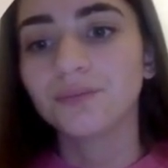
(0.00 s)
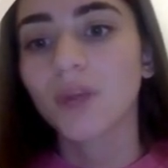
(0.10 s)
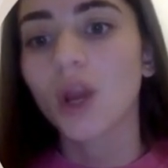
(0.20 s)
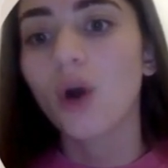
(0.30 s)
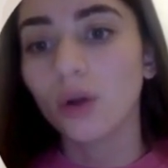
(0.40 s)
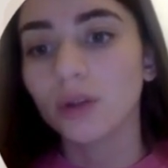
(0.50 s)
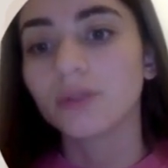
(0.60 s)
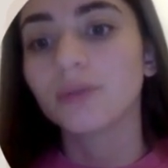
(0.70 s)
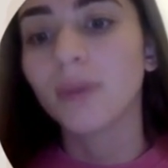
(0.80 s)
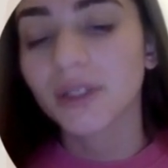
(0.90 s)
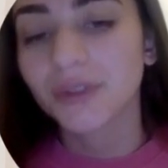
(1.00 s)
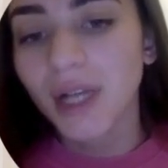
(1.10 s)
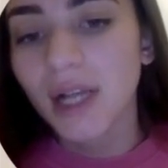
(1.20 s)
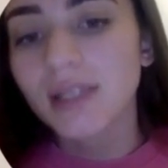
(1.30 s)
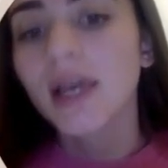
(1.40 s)
old
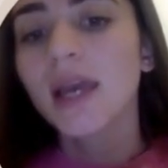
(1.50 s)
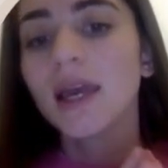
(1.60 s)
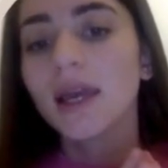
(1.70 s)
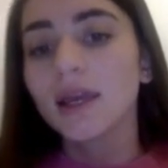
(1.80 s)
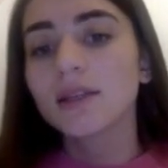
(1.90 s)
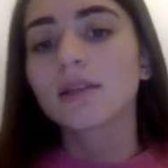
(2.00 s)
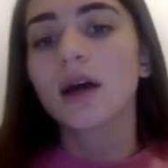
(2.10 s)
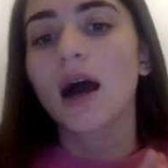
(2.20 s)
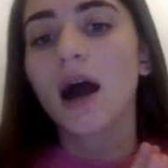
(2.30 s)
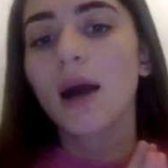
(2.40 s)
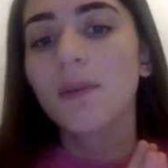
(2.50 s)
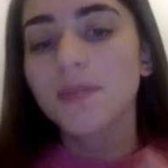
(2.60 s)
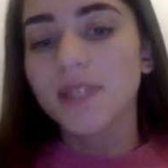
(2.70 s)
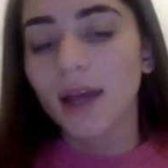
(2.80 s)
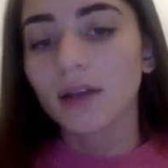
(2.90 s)
materials is
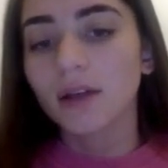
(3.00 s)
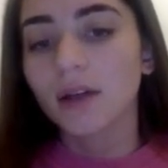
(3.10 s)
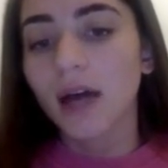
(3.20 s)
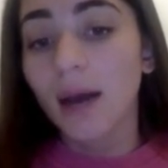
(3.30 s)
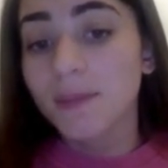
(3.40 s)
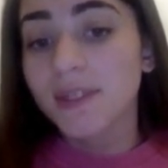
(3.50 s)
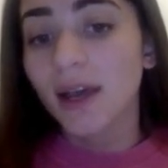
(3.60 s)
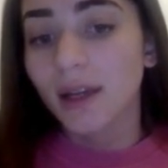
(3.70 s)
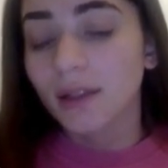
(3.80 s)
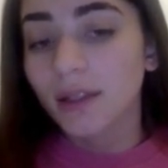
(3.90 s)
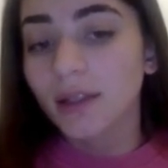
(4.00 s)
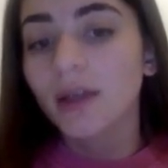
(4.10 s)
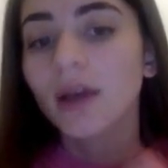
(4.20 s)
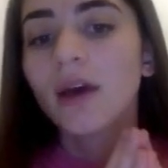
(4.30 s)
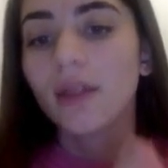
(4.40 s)
upcycling
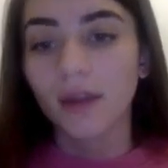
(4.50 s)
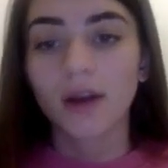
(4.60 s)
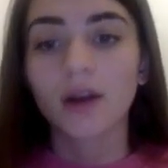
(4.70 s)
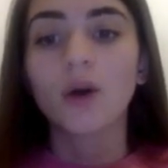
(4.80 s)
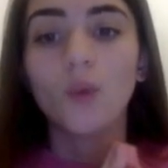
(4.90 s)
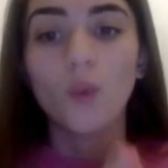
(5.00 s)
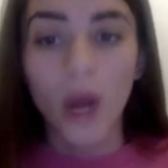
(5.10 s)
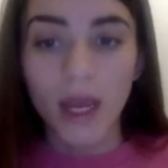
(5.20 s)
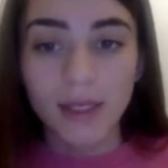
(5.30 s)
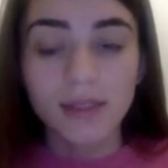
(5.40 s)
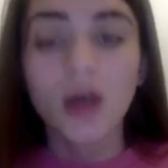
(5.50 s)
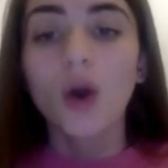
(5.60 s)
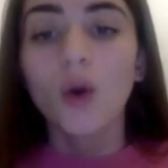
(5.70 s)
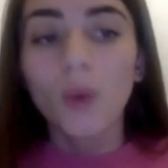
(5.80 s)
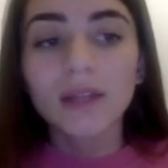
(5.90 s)
their waste.
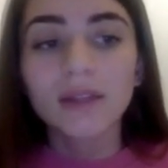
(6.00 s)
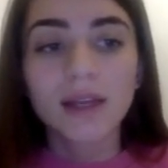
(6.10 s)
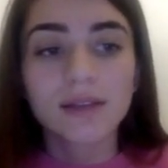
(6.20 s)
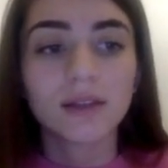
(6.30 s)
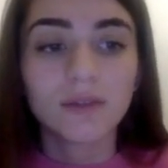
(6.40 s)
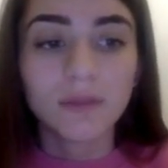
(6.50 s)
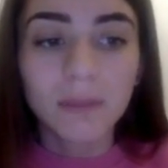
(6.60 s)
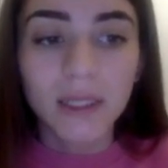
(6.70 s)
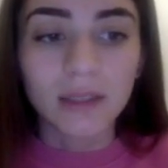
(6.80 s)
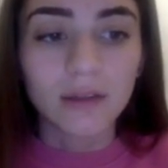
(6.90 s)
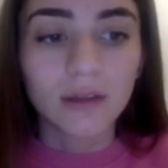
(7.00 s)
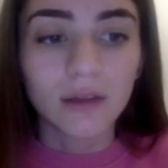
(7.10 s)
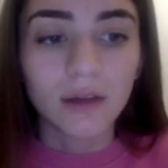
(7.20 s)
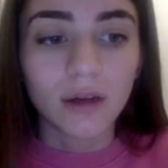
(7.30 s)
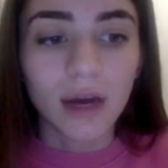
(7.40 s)
What does it mean,
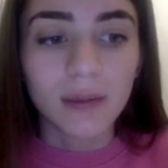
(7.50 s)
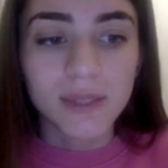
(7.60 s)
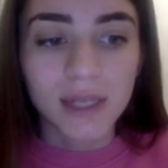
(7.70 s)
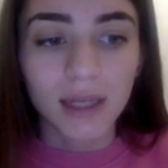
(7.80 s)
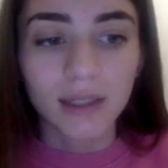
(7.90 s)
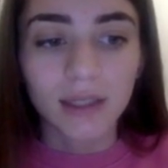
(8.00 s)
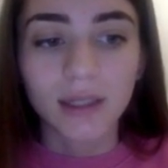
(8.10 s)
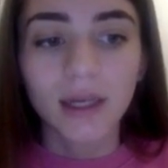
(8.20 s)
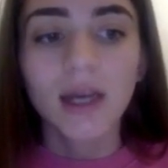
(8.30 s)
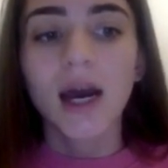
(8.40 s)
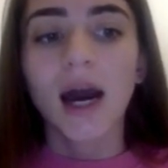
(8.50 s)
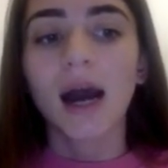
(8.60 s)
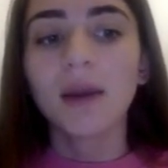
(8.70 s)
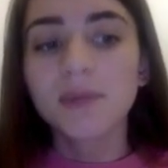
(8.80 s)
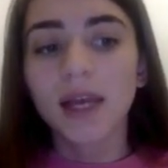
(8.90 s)
upcycling?
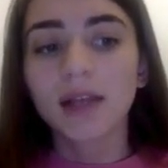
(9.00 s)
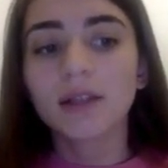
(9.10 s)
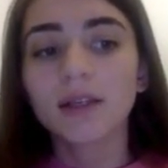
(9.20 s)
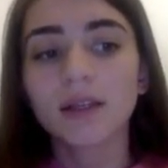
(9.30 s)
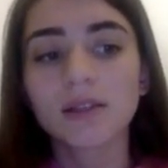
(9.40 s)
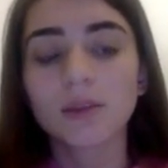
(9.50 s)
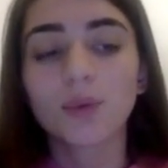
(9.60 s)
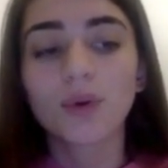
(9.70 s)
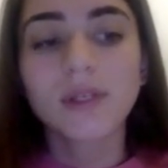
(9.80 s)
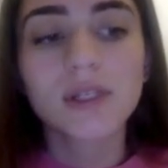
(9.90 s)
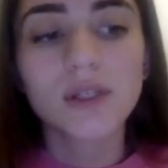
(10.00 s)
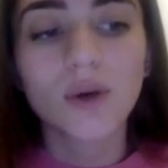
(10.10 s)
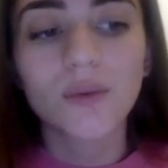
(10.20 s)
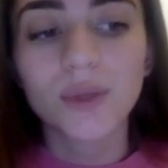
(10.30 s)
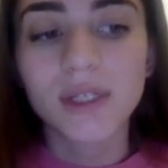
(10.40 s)
Upcycling is the process
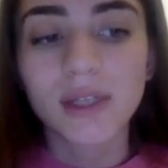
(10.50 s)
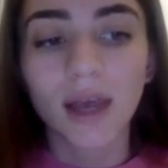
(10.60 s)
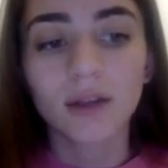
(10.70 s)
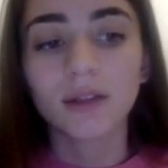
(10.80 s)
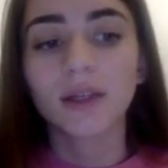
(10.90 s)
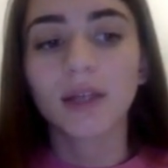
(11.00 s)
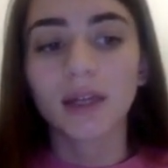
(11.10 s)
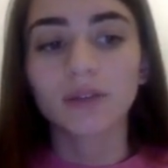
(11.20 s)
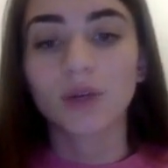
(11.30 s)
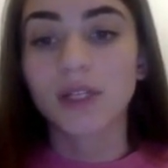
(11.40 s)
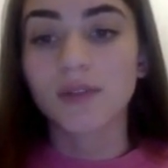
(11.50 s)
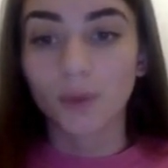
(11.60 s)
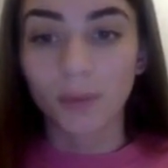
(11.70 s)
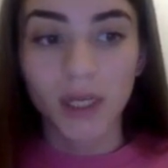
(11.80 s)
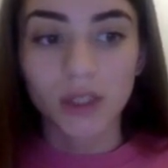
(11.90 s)
of recycling and
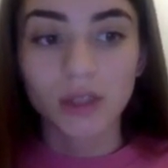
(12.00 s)
transforming